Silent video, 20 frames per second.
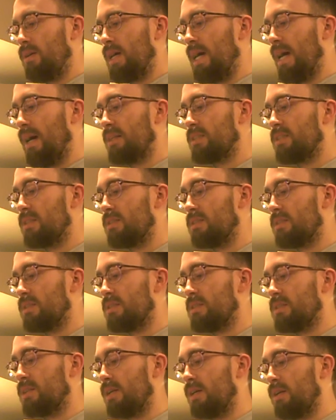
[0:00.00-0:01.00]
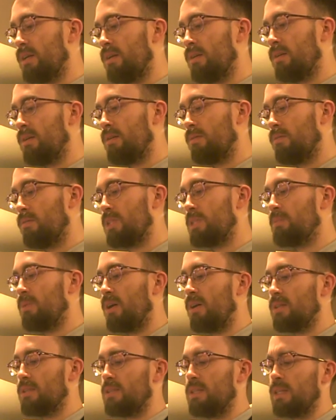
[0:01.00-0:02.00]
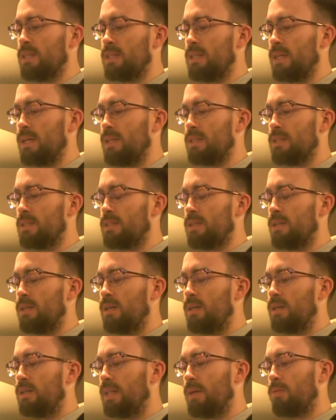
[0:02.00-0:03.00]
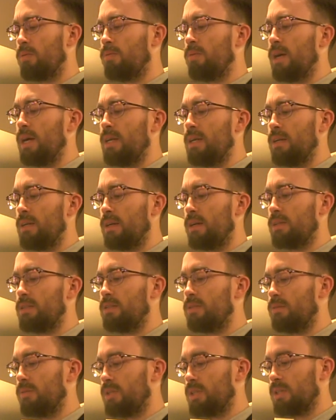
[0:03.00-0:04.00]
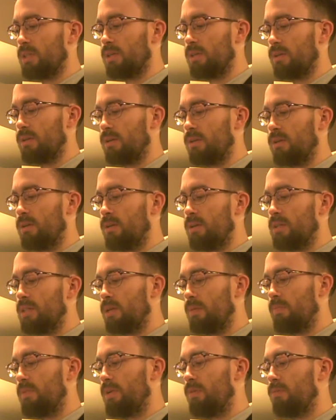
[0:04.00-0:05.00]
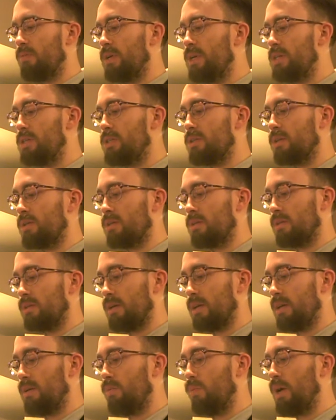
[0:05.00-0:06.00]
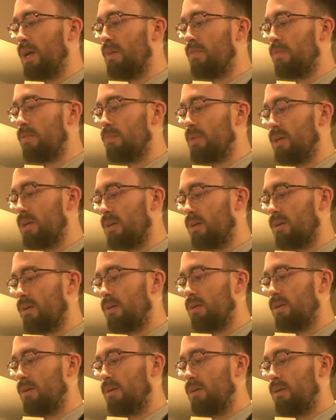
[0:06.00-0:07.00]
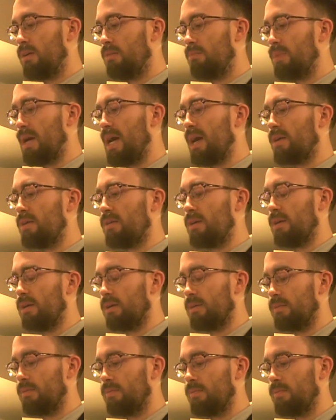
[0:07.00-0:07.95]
Access to sun, response dictates they were riding next to each other, something regional and away from here, patterning